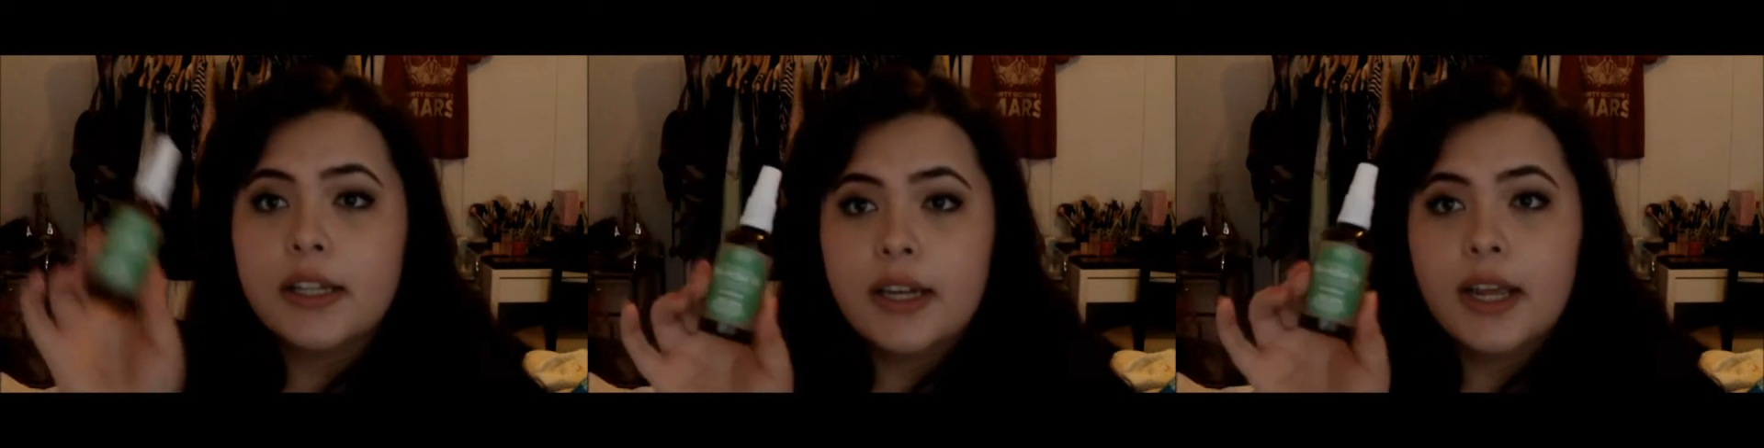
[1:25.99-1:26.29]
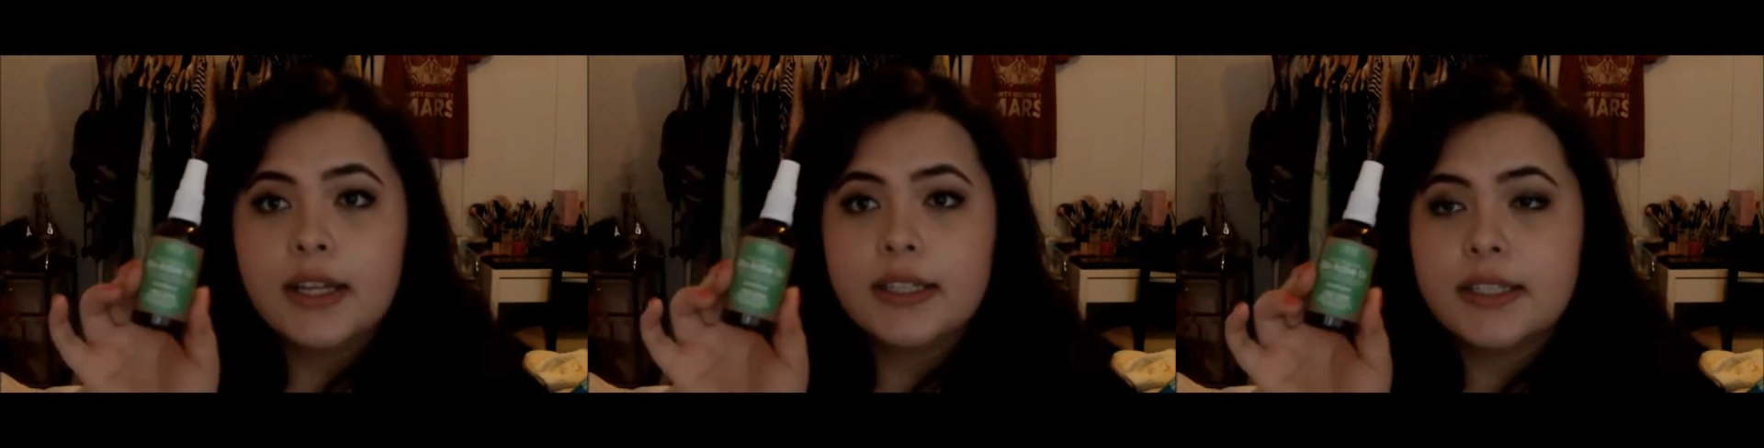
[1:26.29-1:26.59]

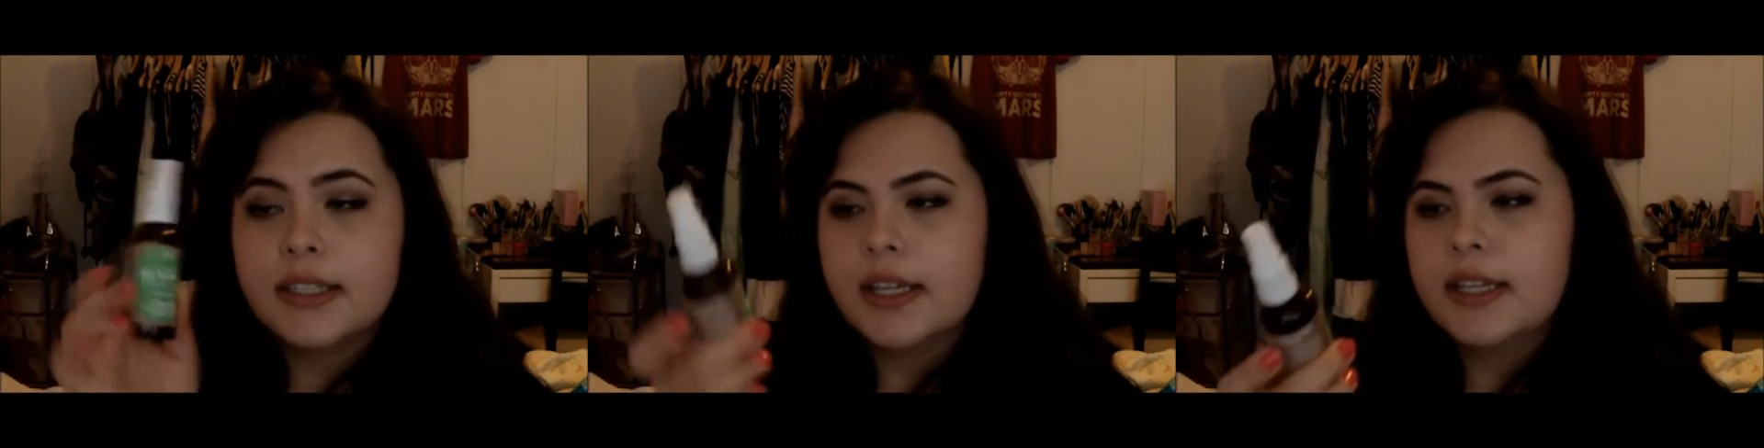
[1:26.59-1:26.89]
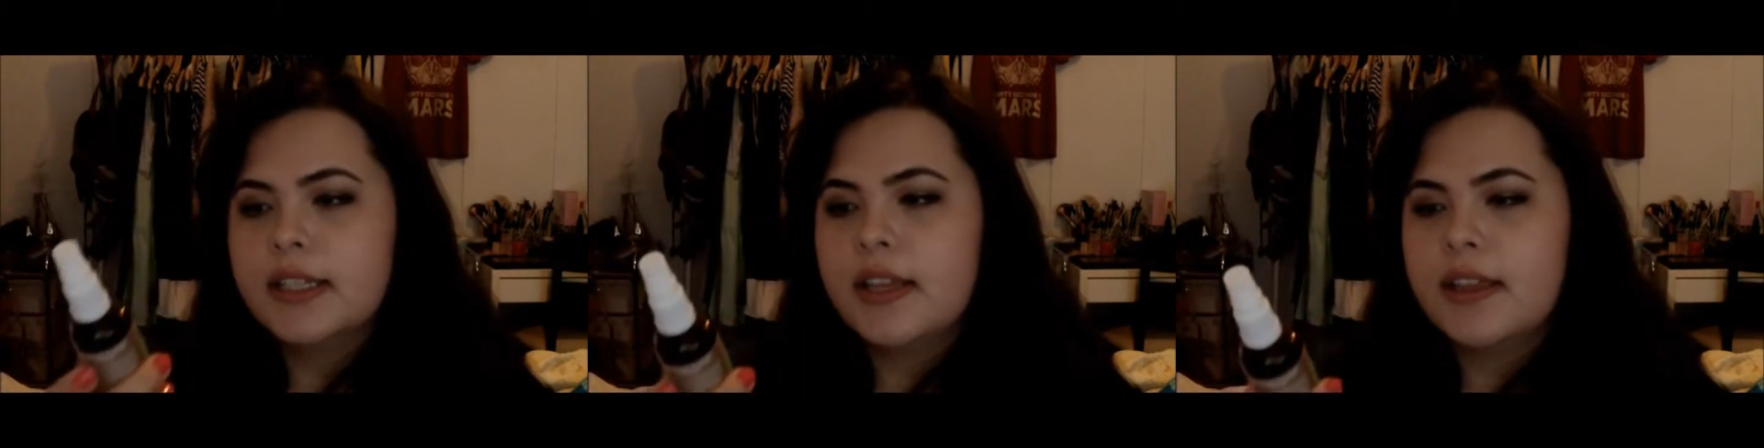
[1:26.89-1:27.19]
Next
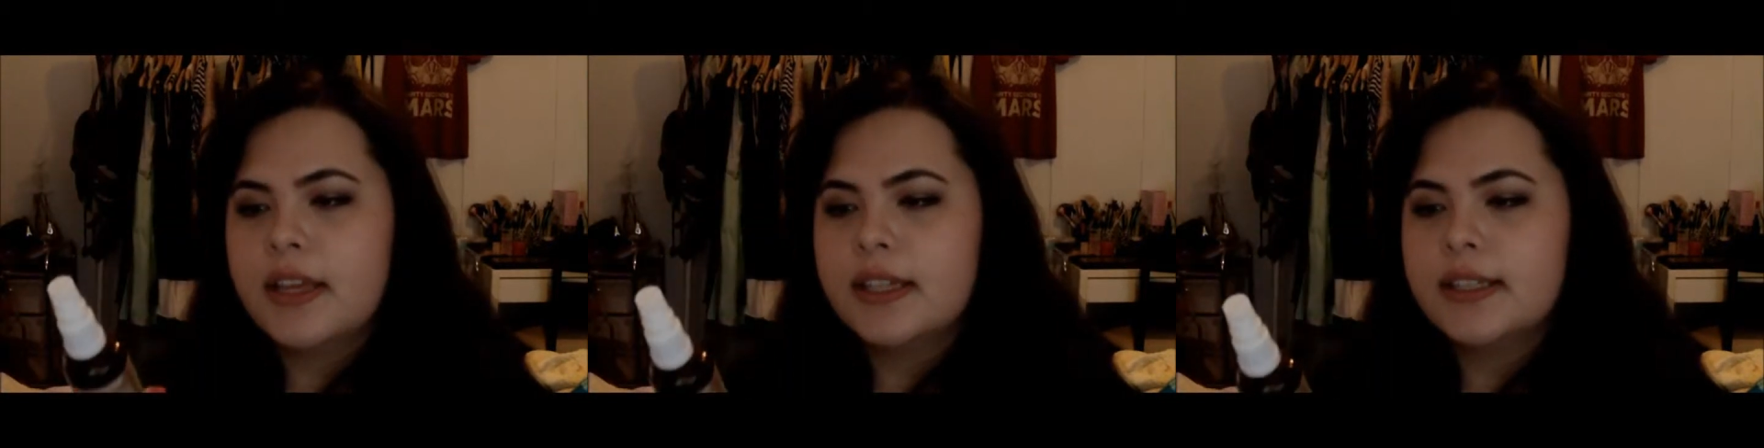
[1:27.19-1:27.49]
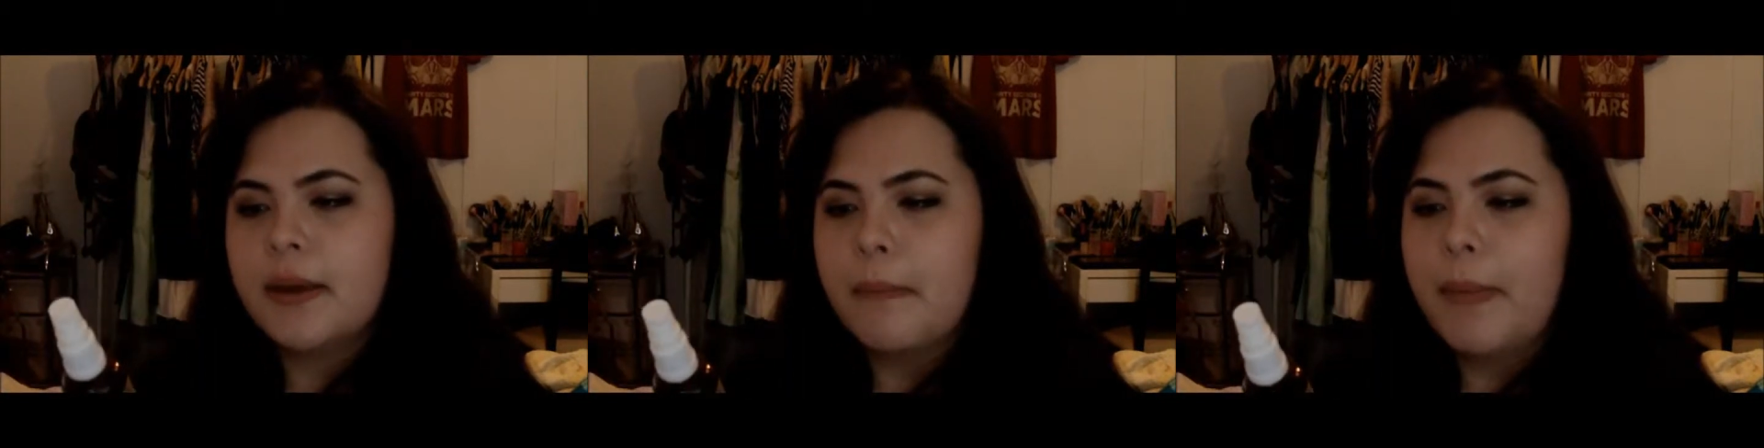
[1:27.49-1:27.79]
is
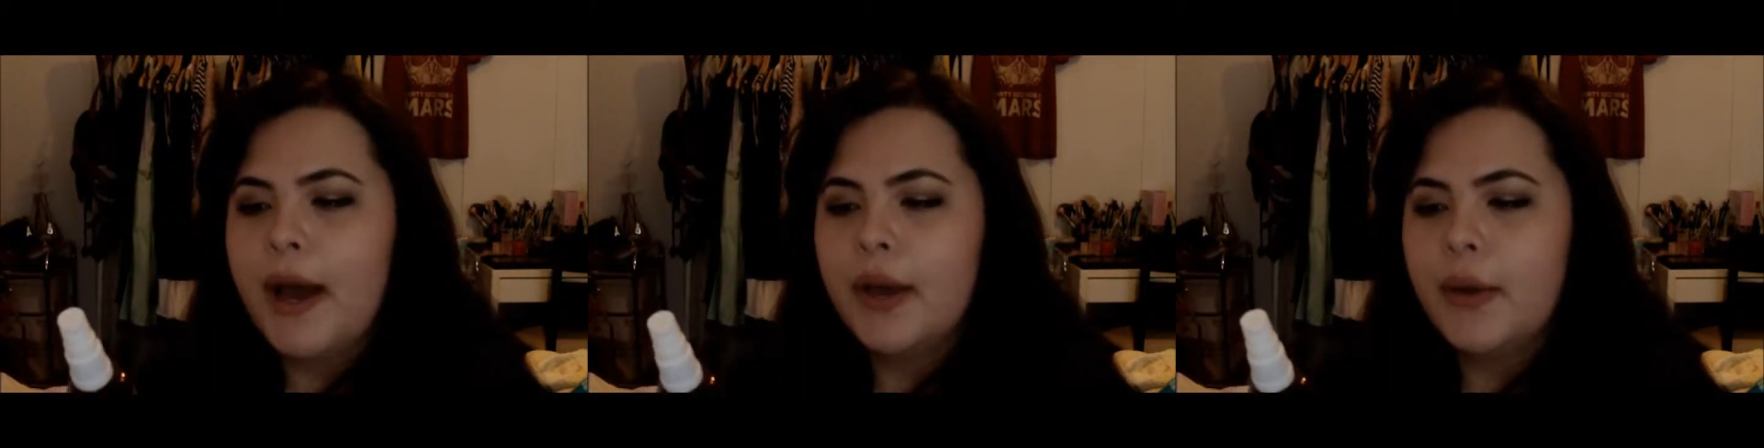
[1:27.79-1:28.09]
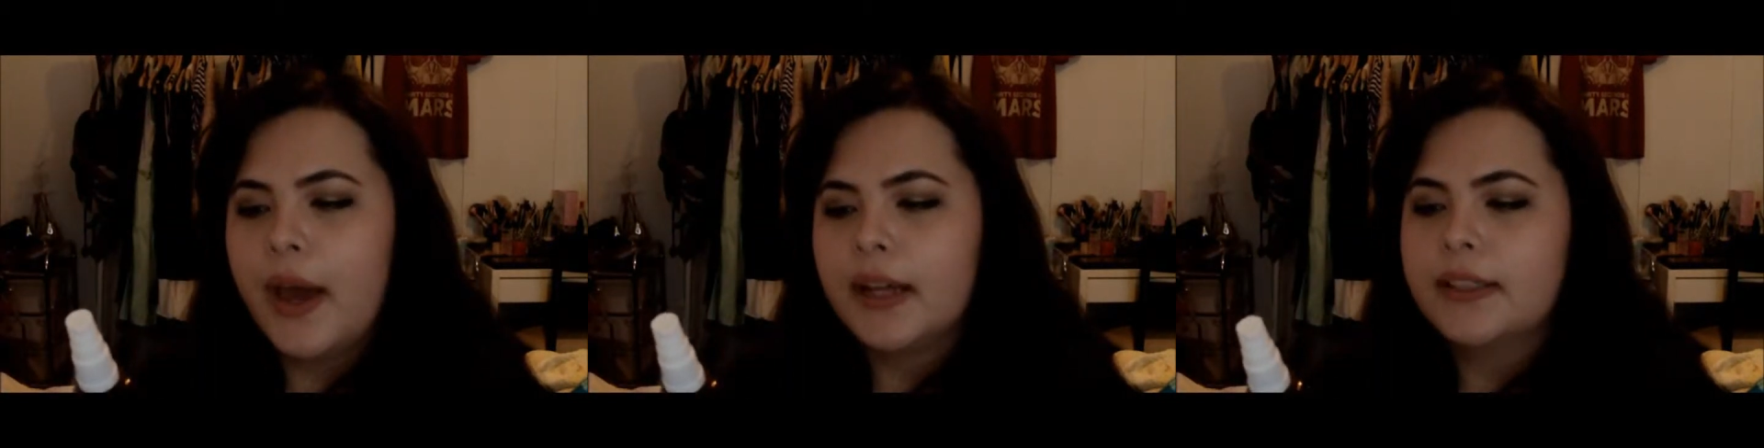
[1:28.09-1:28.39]
this
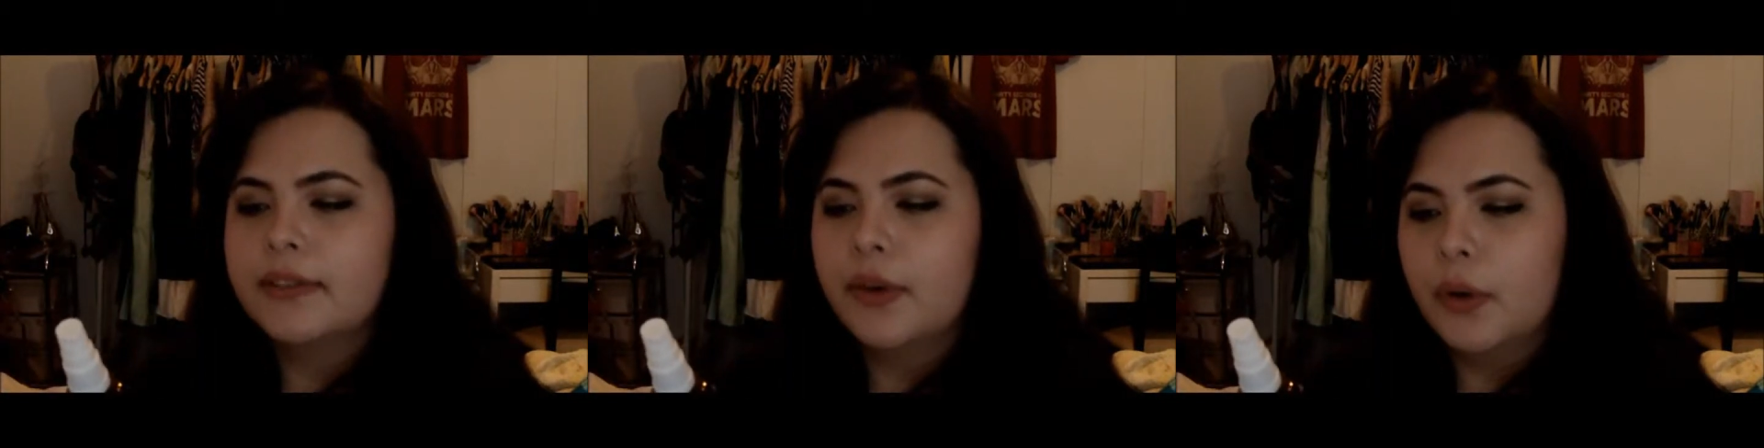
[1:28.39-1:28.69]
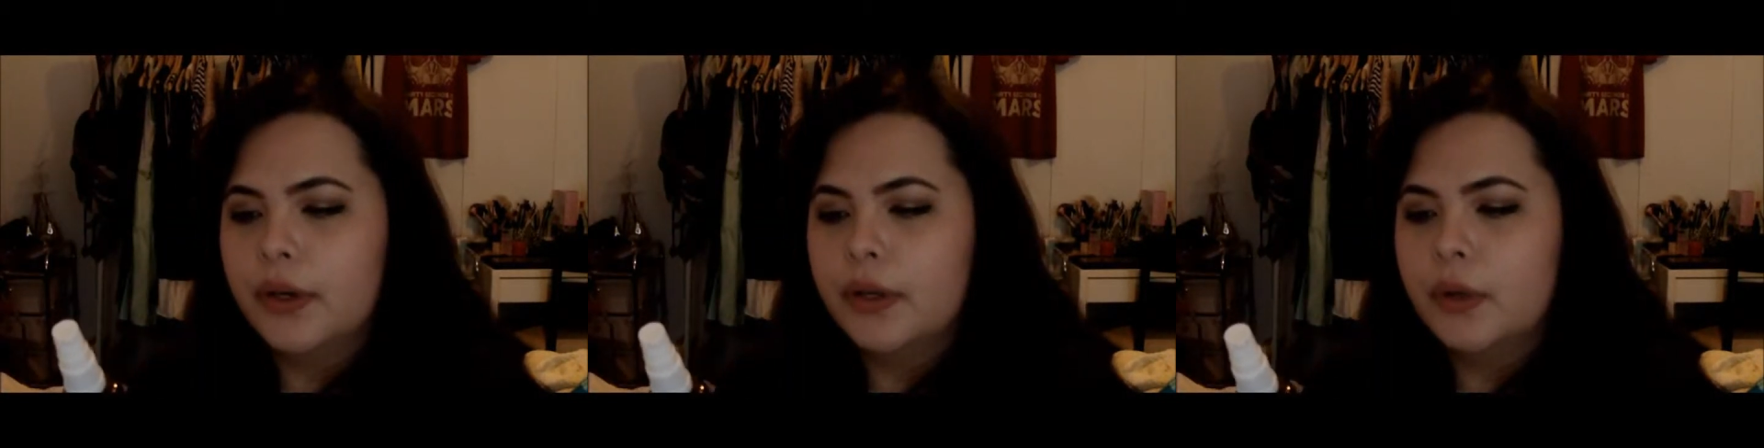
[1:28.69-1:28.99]
bioactive
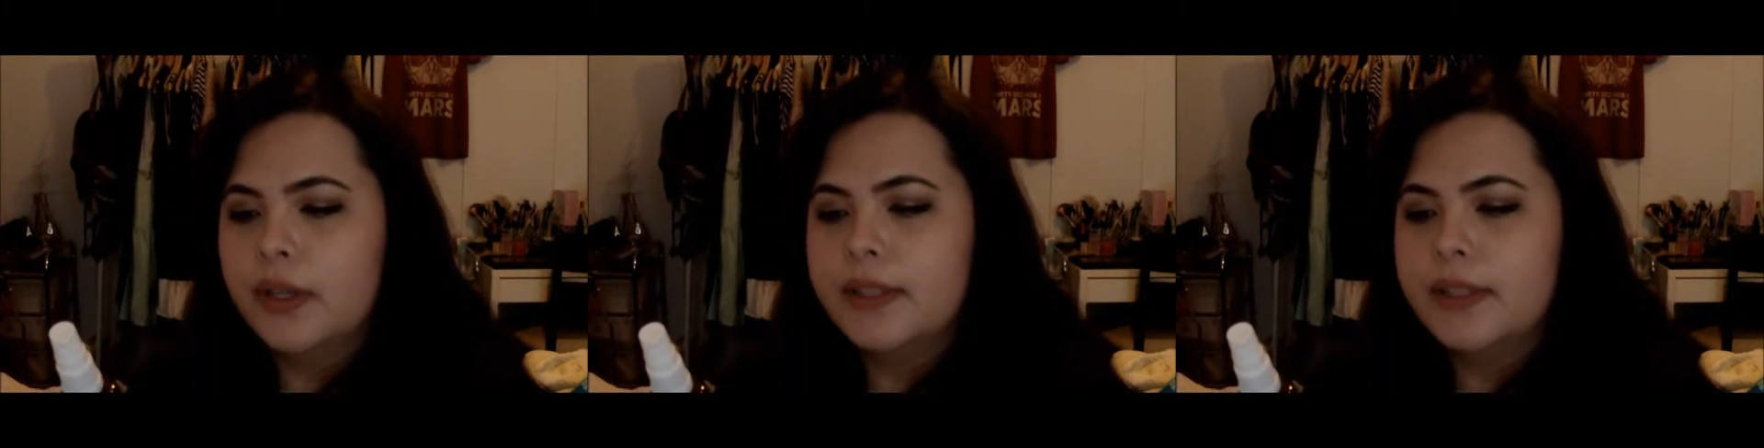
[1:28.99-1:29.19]
oil.